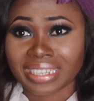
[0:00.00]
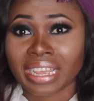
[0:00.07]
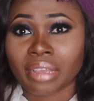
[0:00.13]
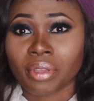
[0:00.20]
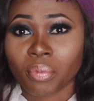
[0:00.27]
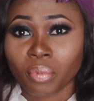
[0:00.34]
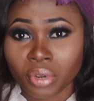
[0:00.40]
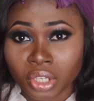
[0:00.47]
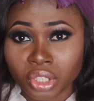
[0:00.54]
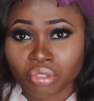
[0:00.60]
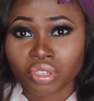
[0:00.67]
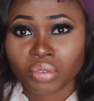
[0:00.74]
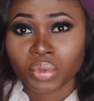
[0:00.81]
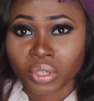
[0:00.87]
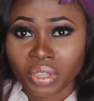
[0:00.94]
They were
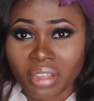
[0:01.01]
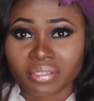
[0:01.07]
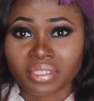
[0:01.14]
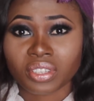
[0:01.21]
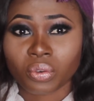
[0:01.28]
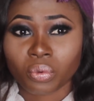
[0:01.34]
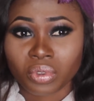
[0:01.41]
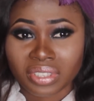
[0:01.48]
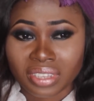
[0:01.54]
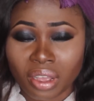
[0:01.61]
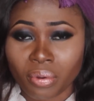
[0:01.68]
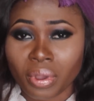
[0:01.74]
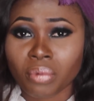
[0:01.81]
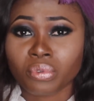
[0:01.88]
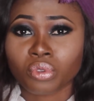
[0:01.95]
monitoring me, you have to take water.
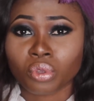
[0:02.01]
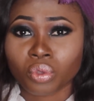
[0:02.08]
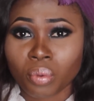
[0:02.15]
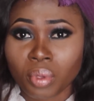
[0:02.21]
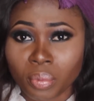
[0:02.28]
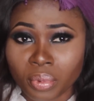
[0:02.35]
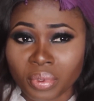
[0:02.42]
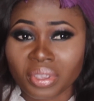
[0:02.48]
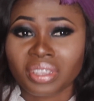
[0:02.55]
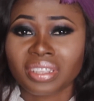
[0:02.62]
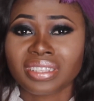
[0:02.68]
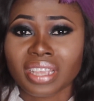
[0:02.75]
Why won't your tummy break?